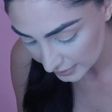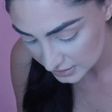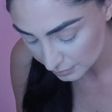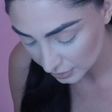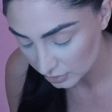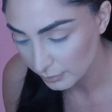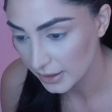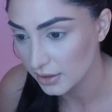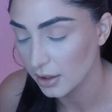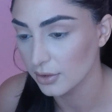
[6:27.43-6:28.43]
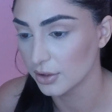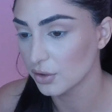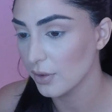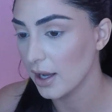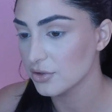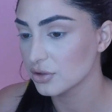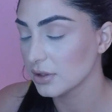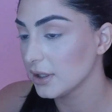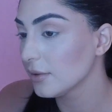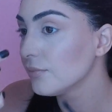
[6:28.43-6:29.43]
to build my color
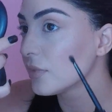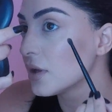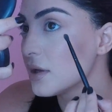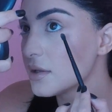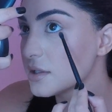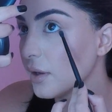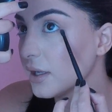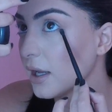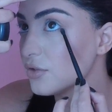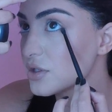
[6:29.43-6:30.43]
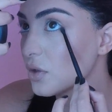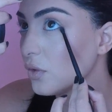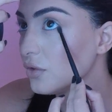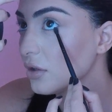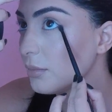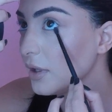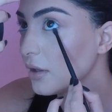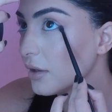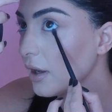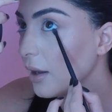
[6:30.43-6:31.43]
gradually. So again, just hold your mirror
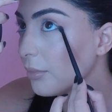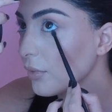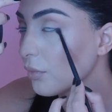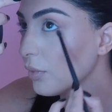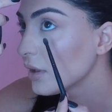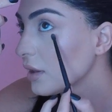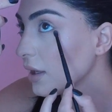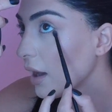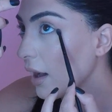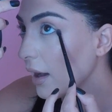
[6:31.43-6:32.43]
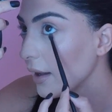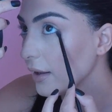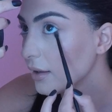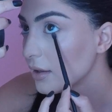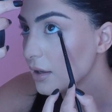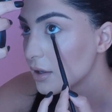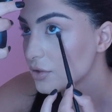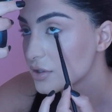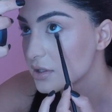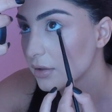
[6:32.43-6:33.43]
up really high, just
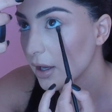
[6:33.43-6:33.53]
so that